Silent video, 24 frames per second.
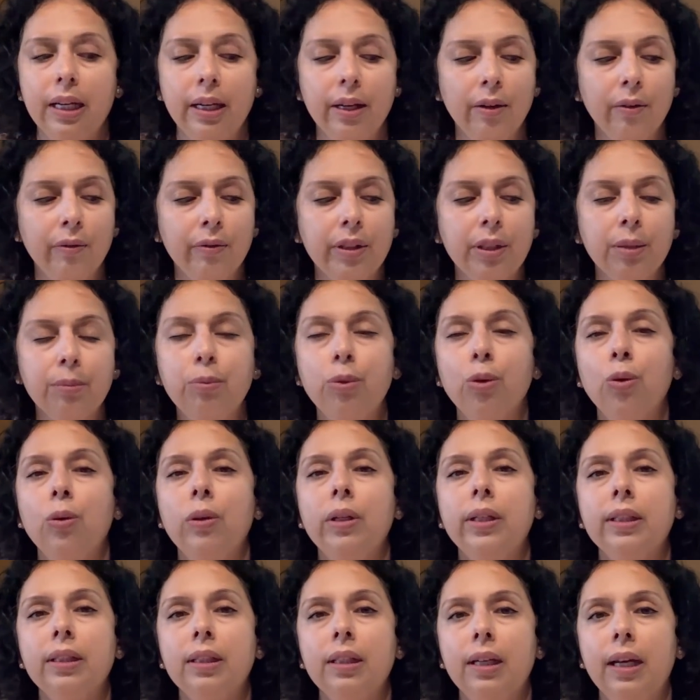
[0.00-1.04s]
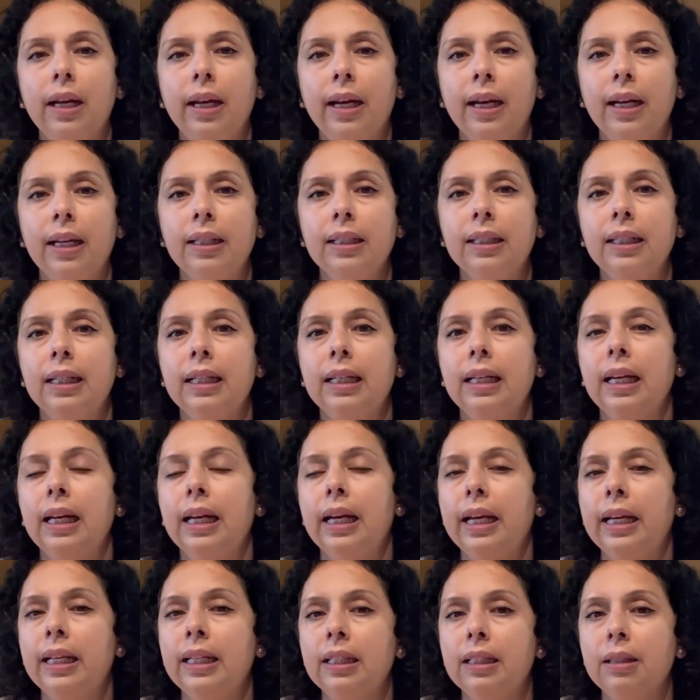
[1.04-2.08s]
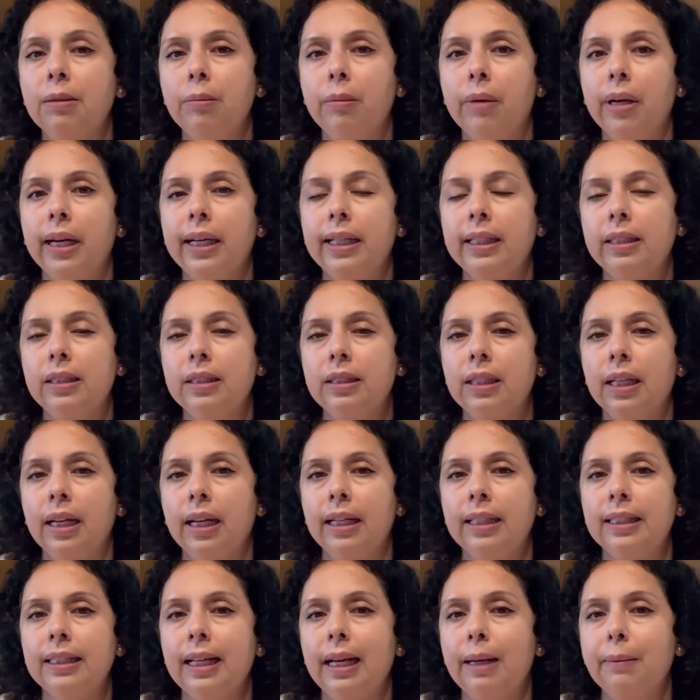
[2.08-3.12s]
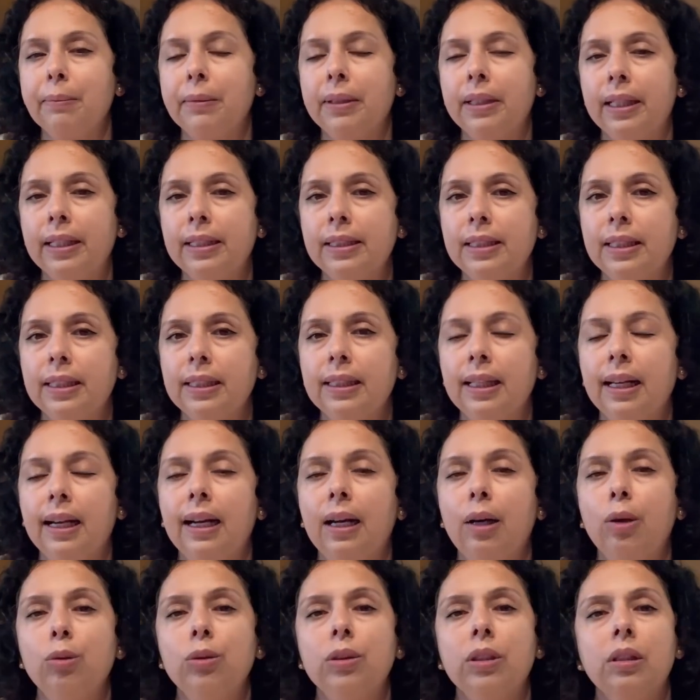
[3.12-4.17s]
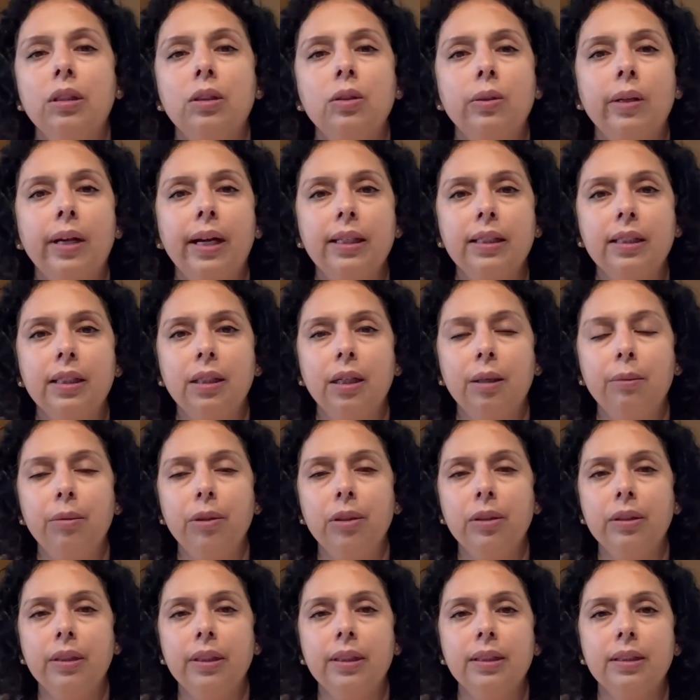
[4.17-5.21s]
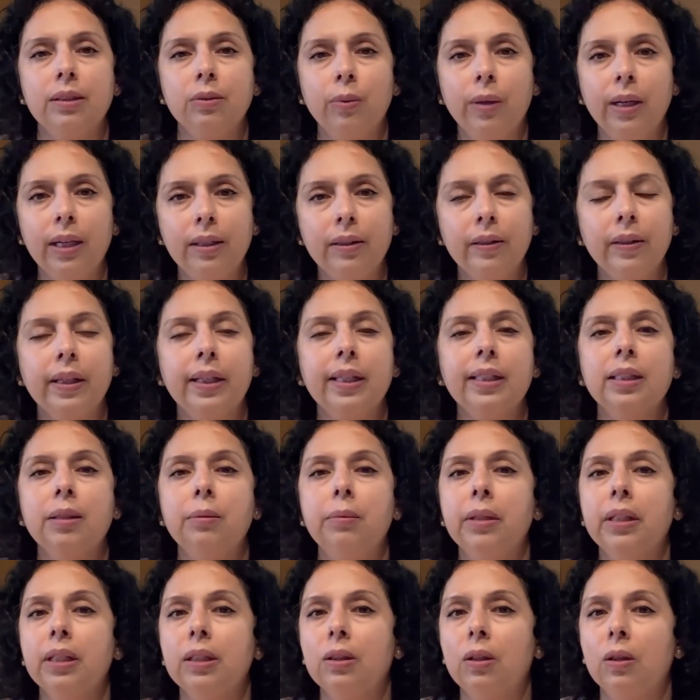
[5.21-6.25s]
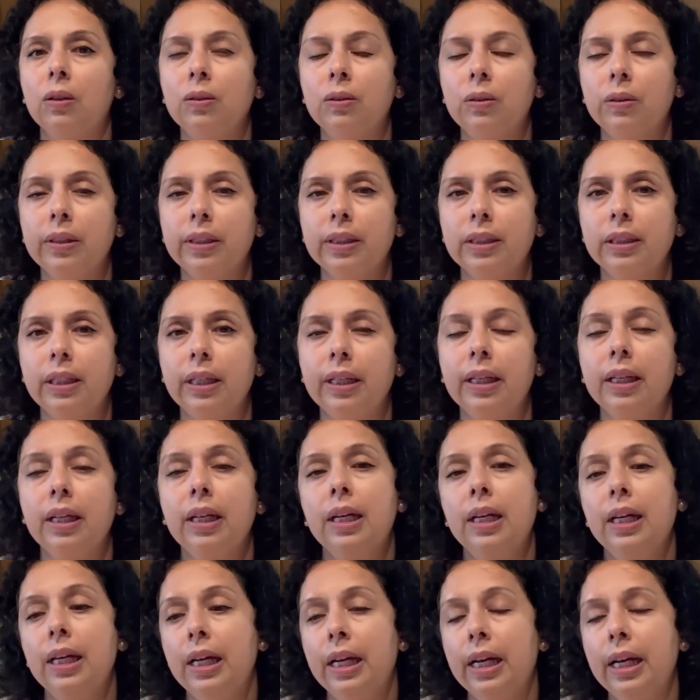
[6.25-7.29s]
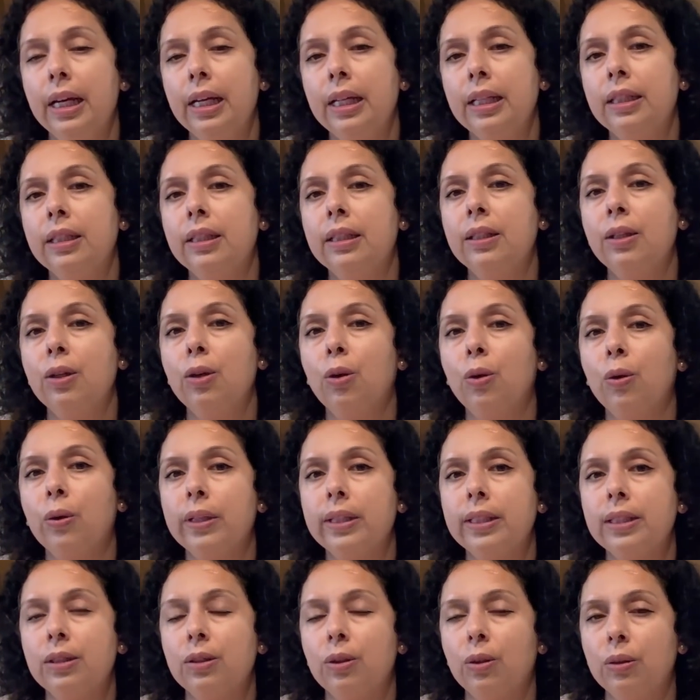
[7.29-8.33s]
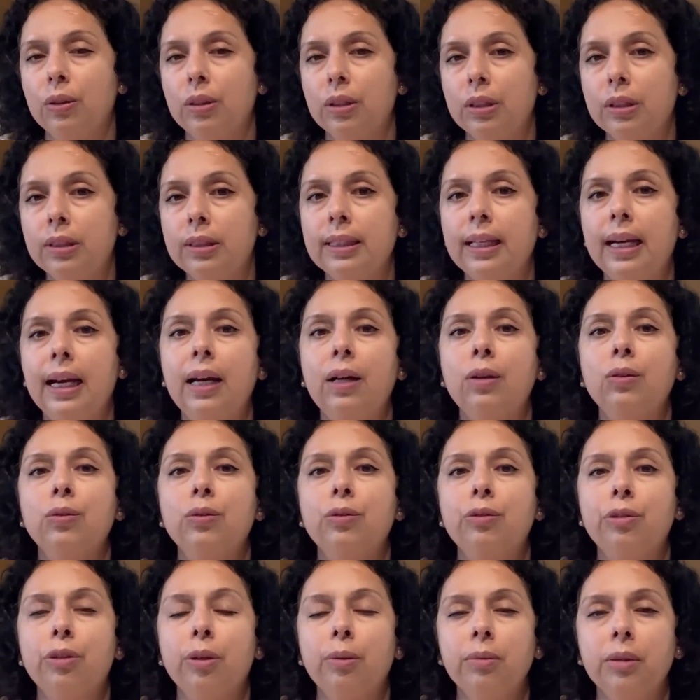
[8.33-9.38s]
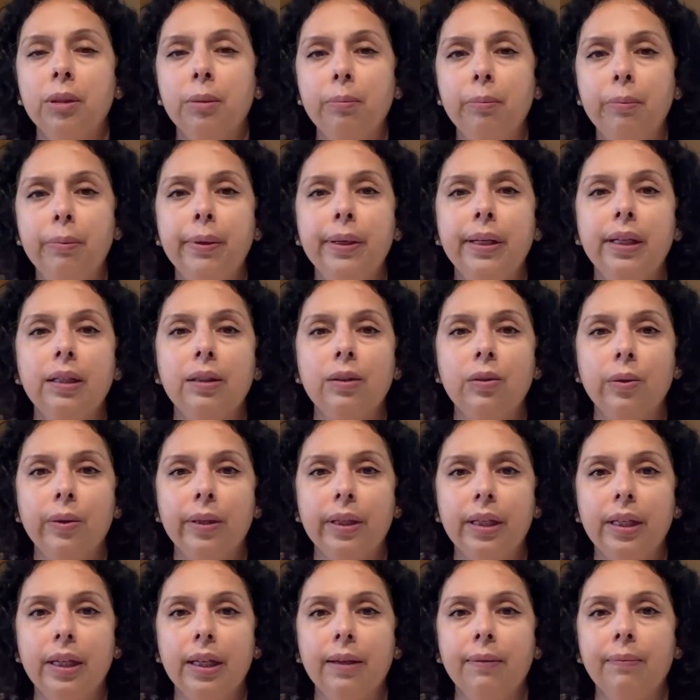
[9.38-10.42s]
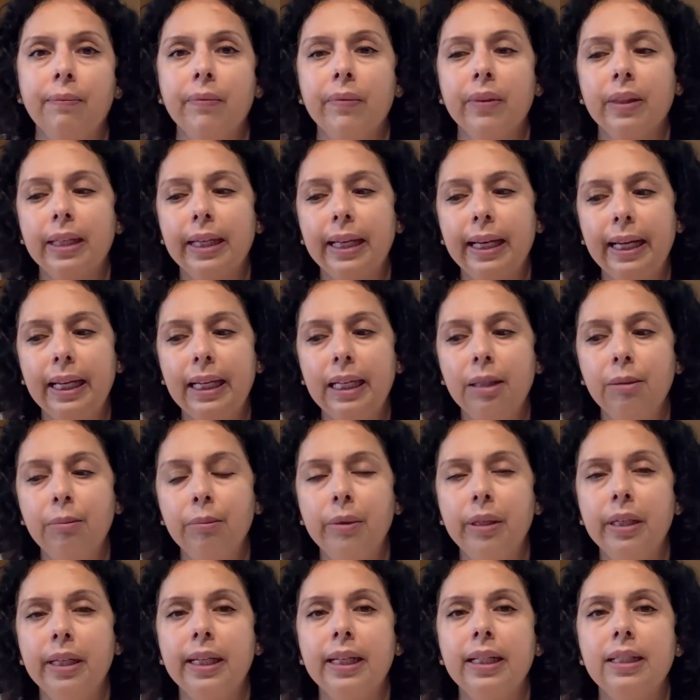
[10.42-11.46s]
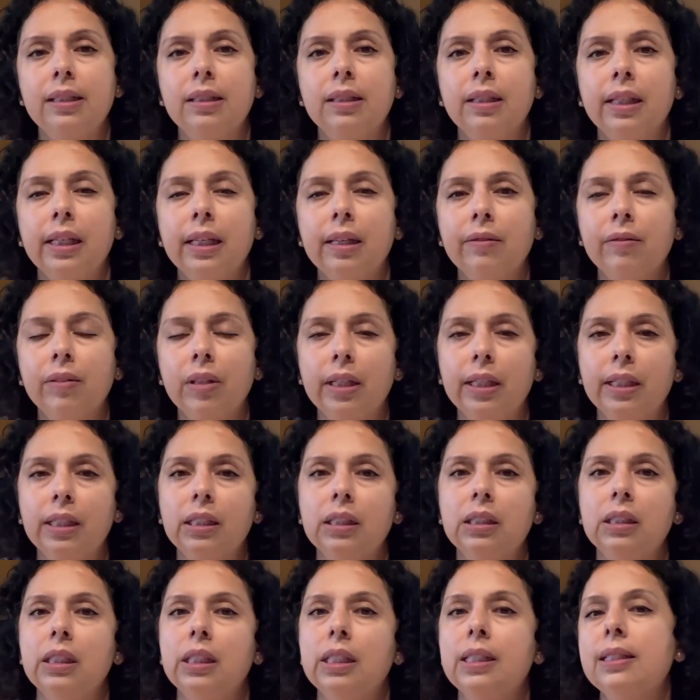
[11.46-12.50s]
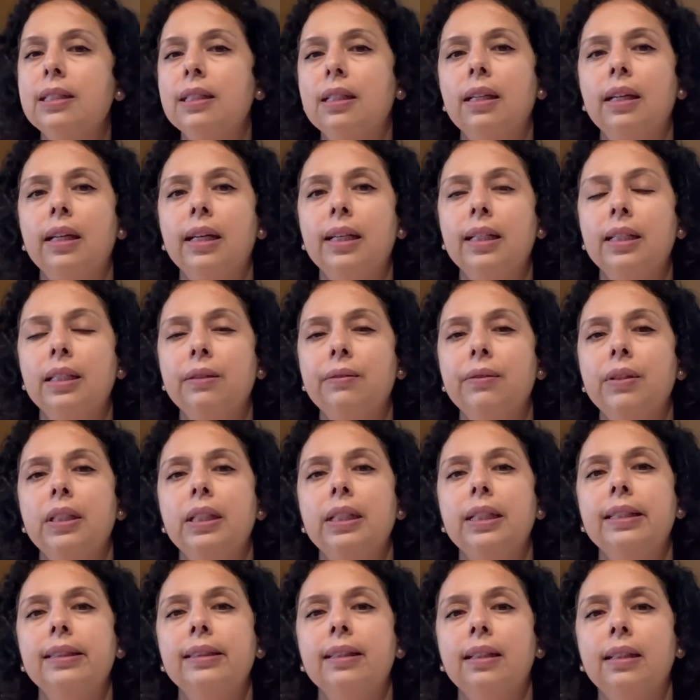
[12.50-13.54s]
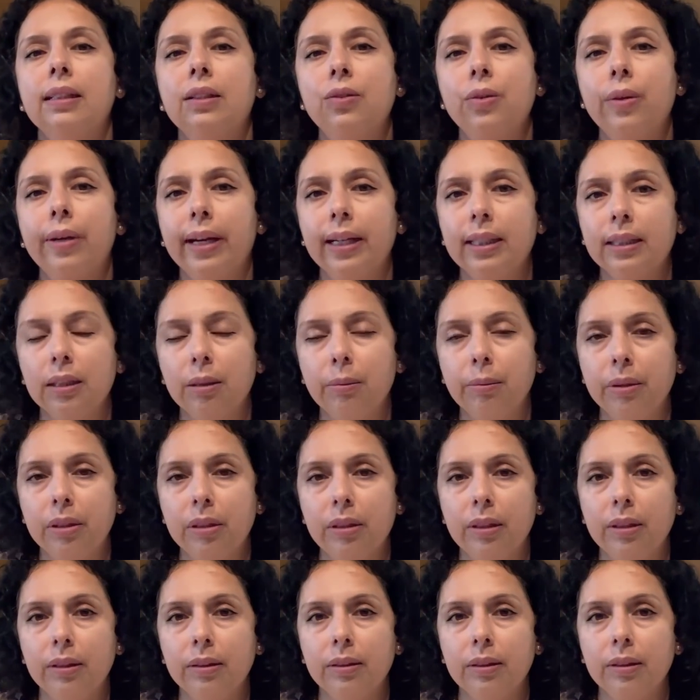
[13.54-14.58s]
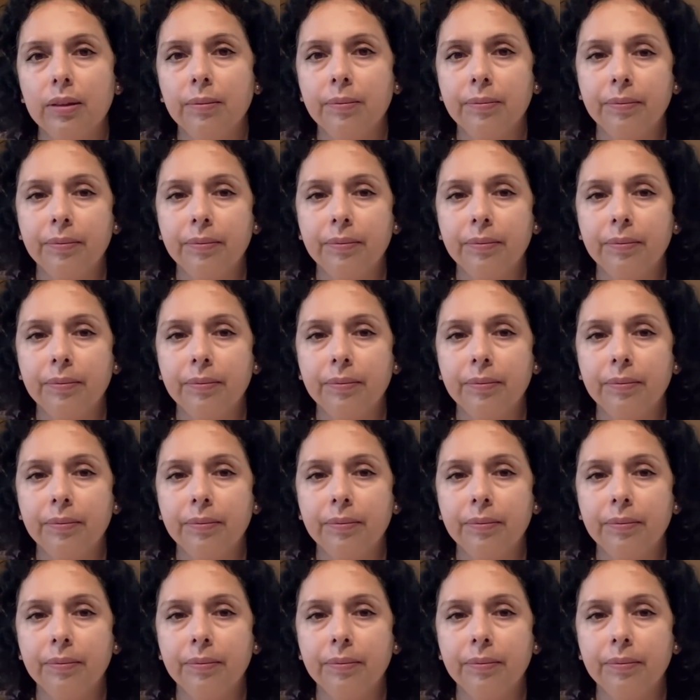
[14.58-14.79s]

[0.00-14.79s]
With the bowl in the hand, in the mind chant, I'm cleansing the house and attracting abundance while ringing the bell continuously. The noise or the sound from the bell ringing eliminates the evil energies, the negativities, and attracts abundance.